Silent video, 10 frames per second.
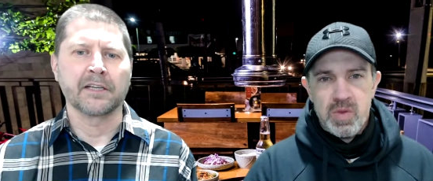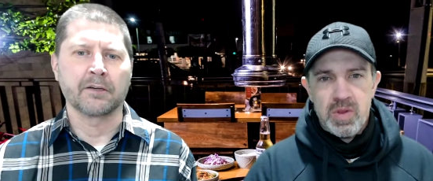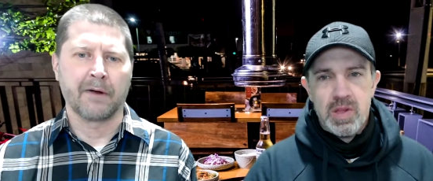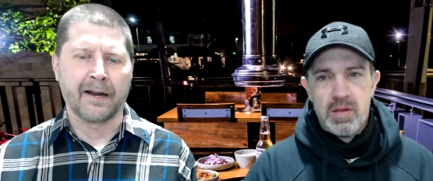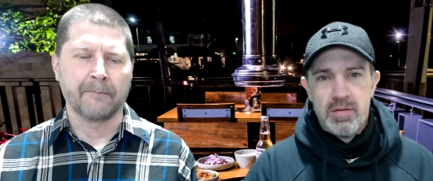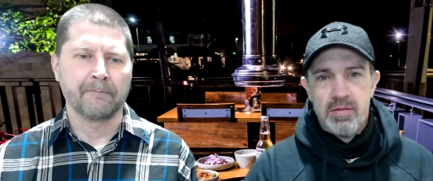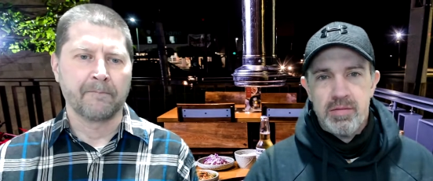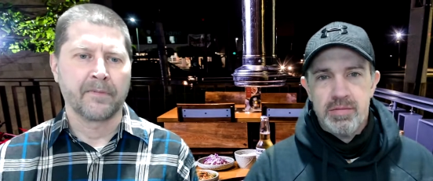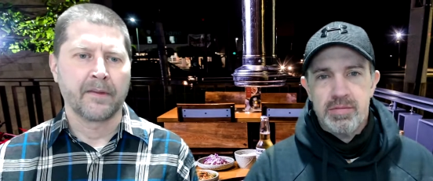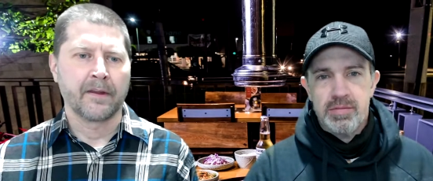Speaker 1: credit.
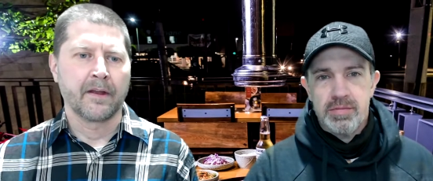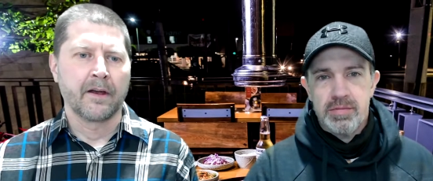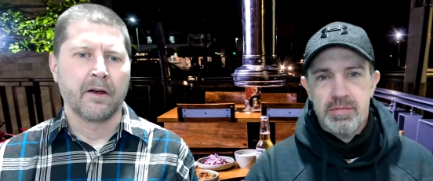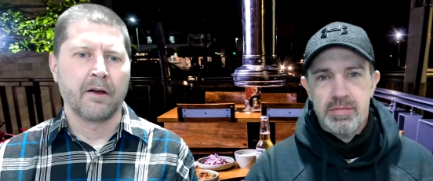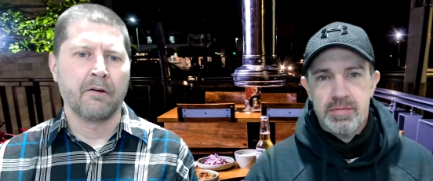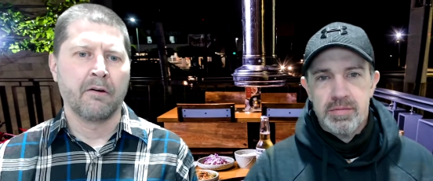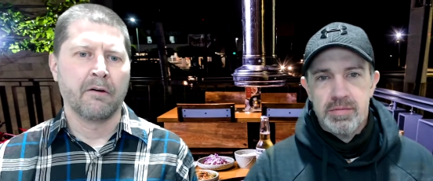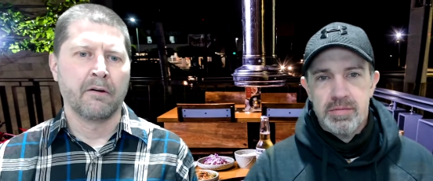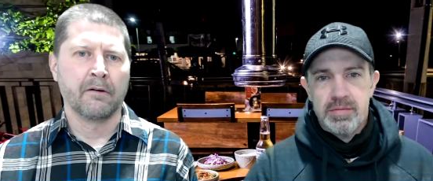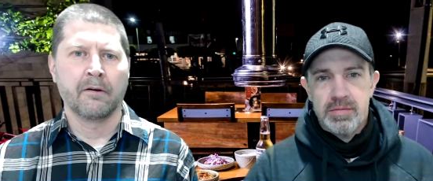
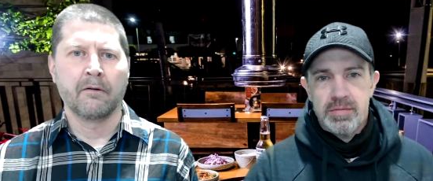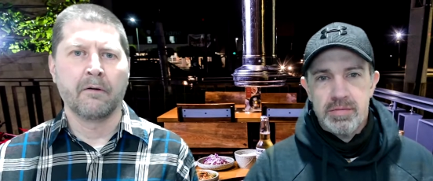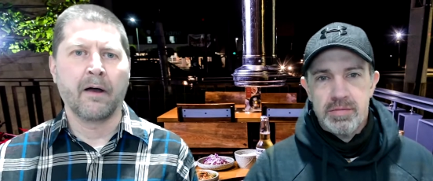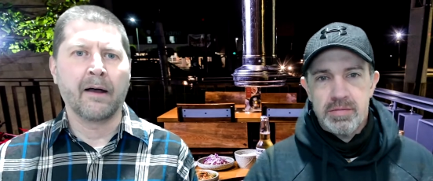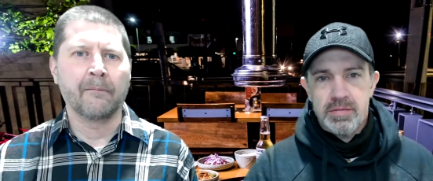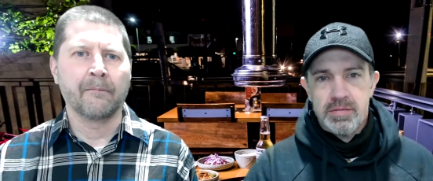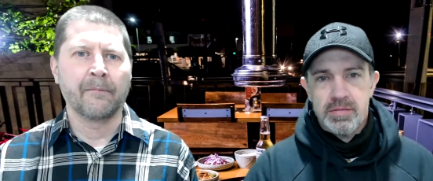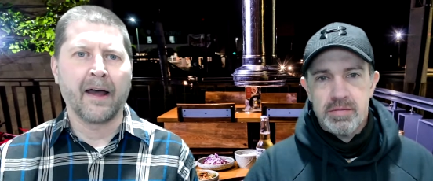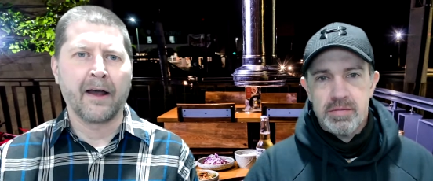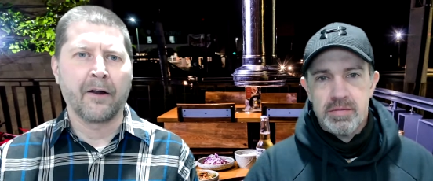Oh, I'm
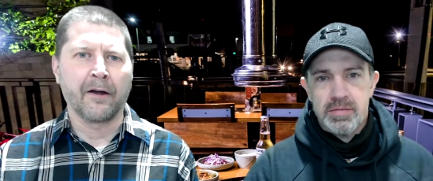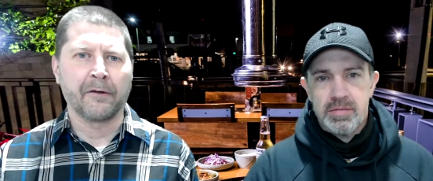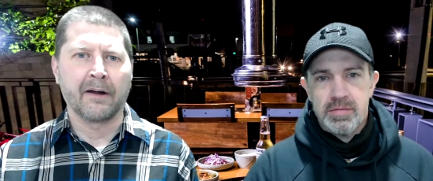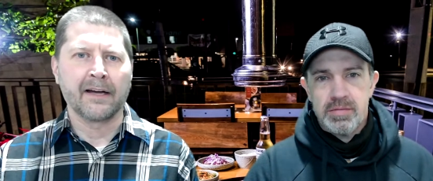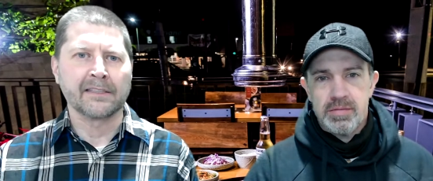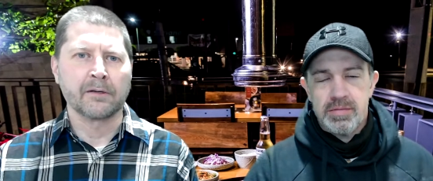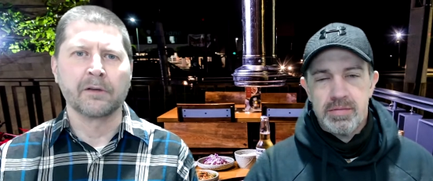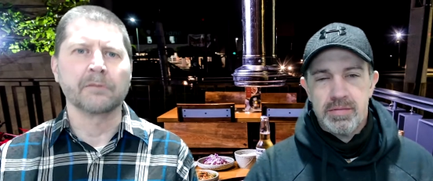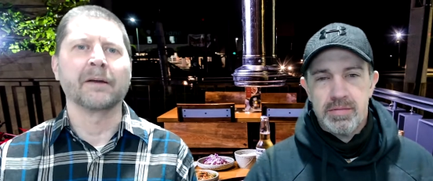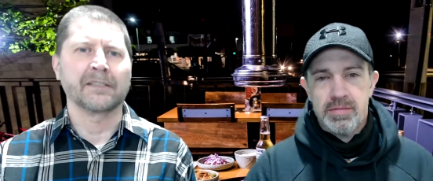not authorized.
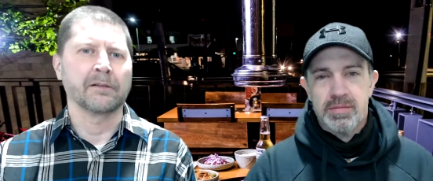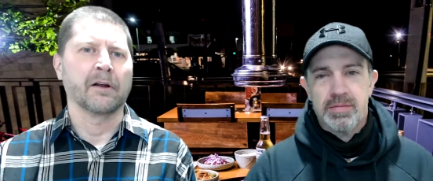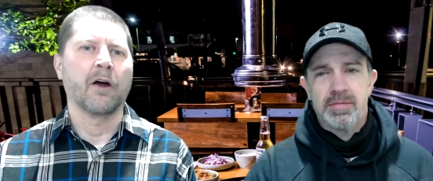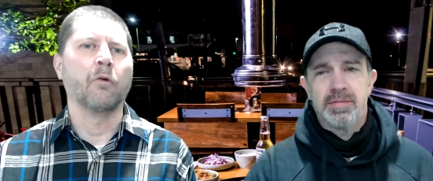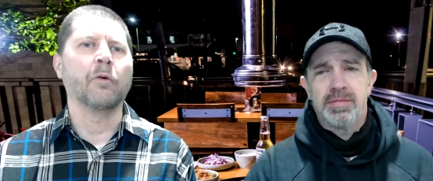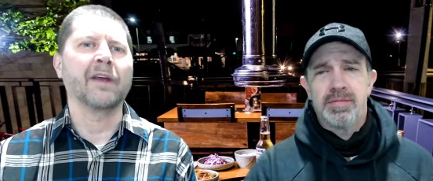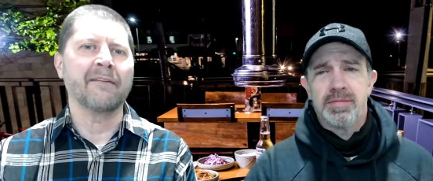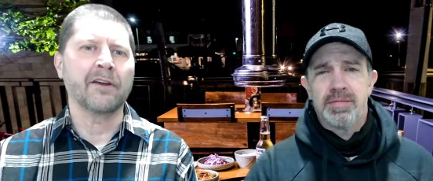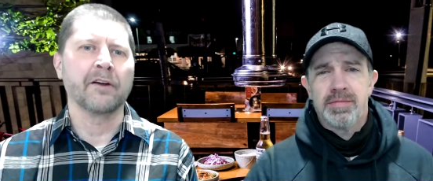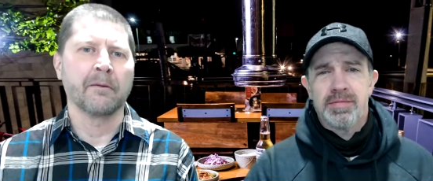Basically, we gave
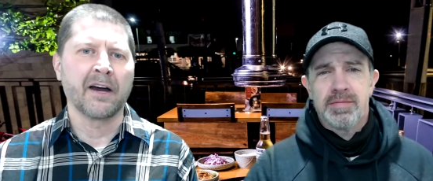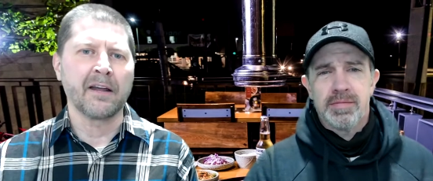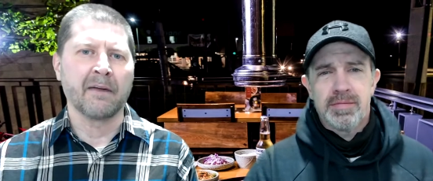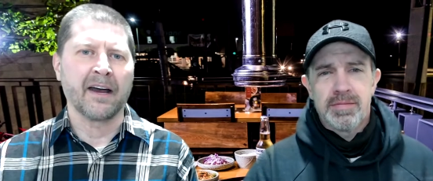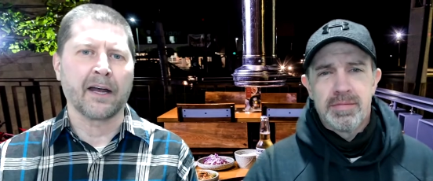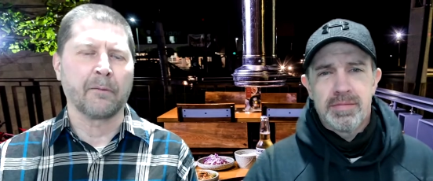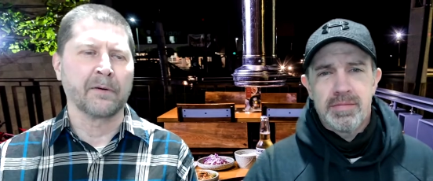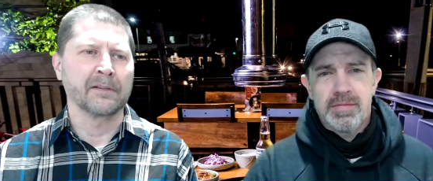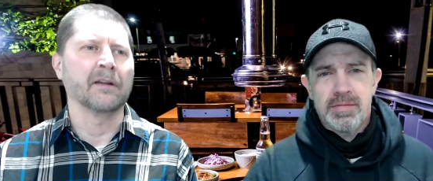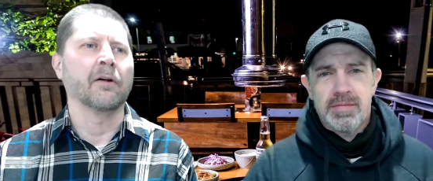you your money back.
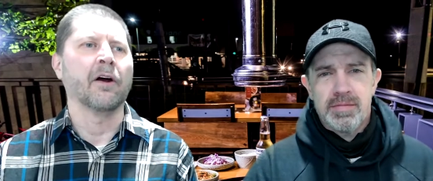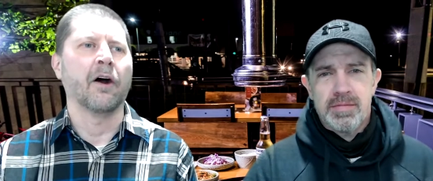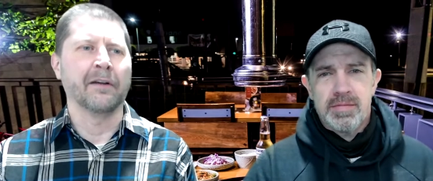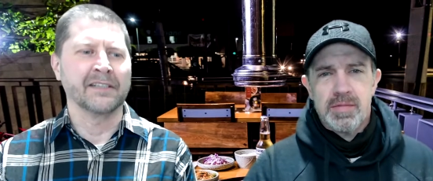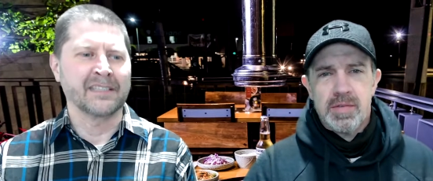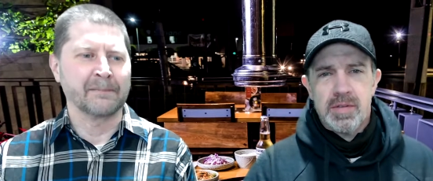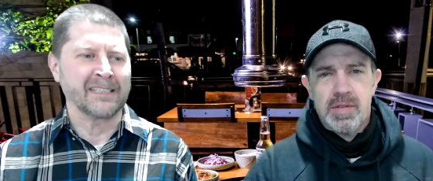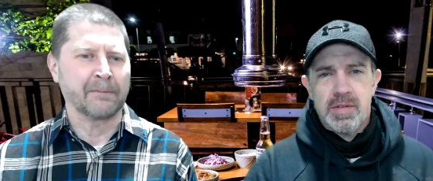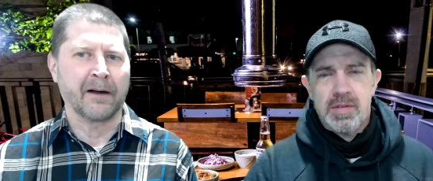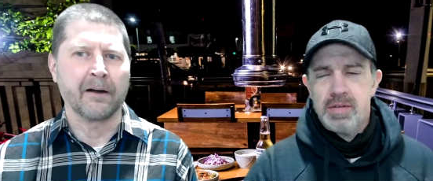Oh, and here's the best
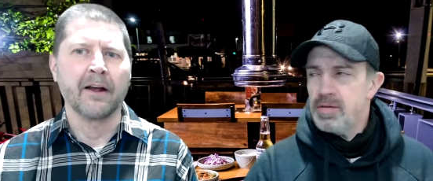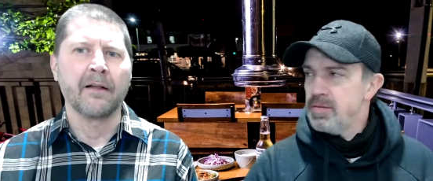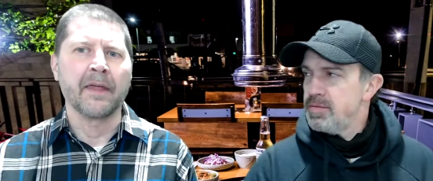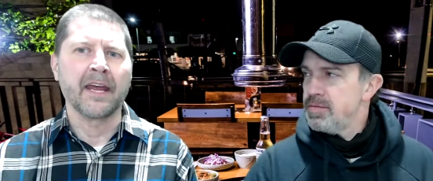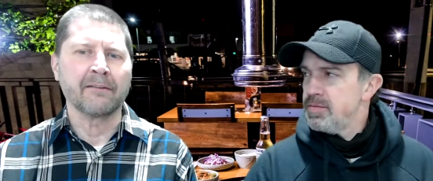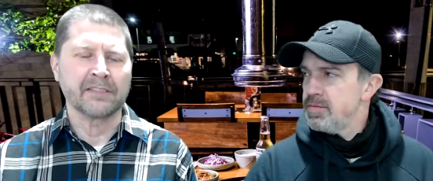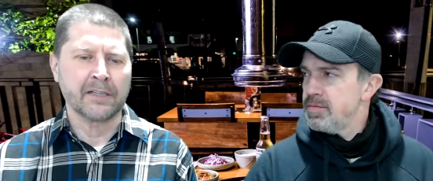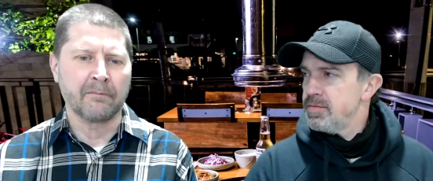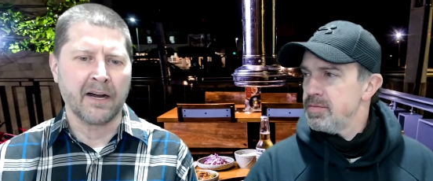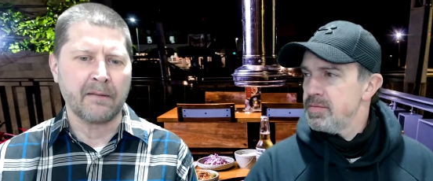part. They gave us our
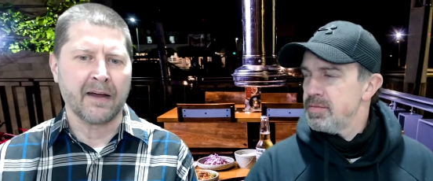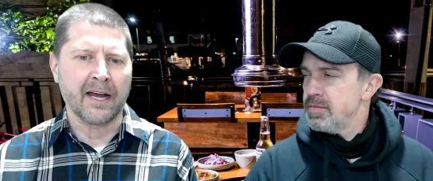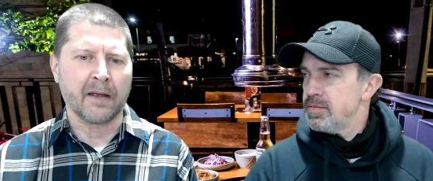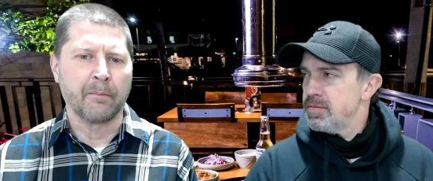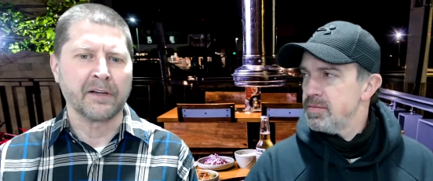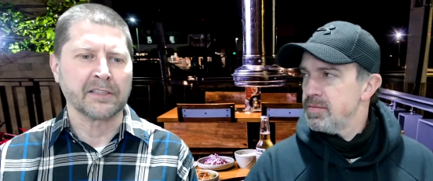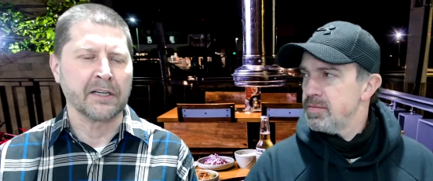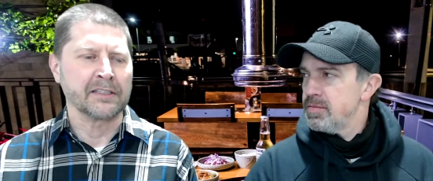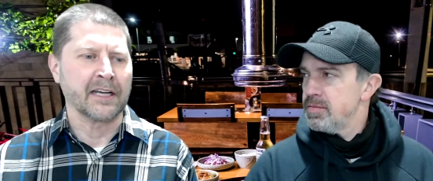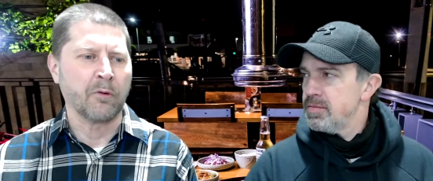money back, but it's going to
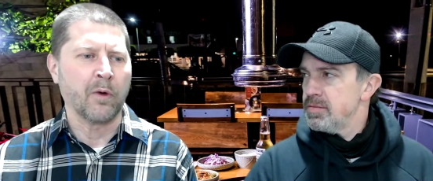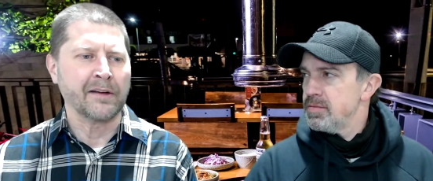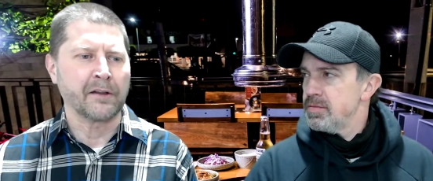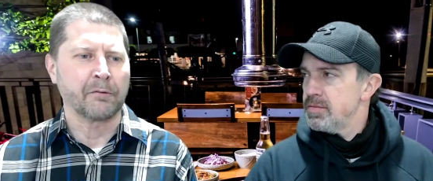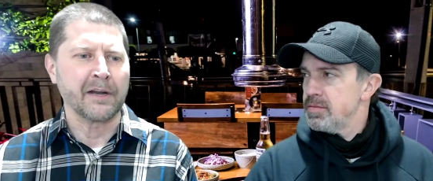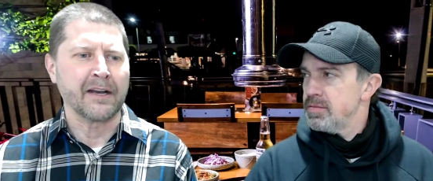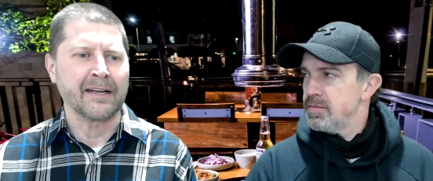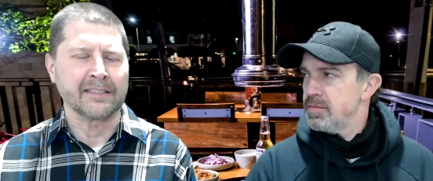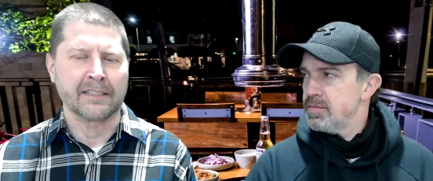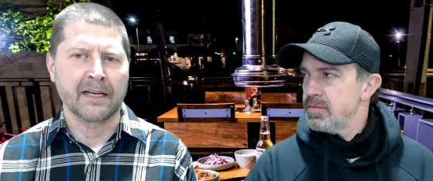take 1 to 3
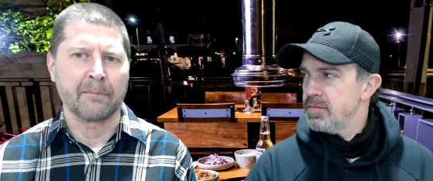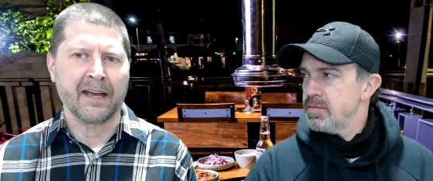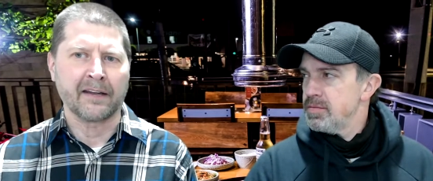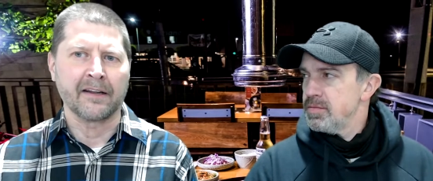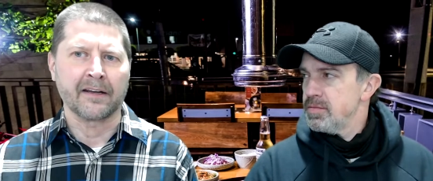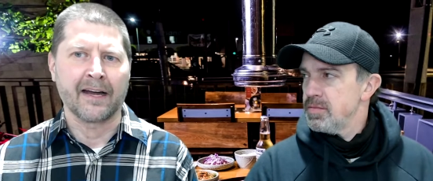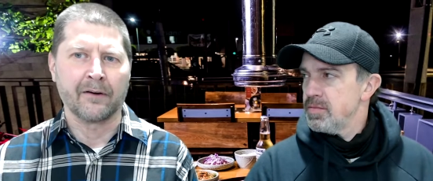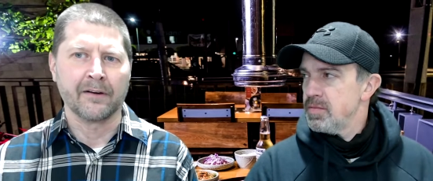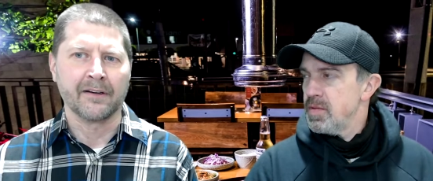days to get back in the account.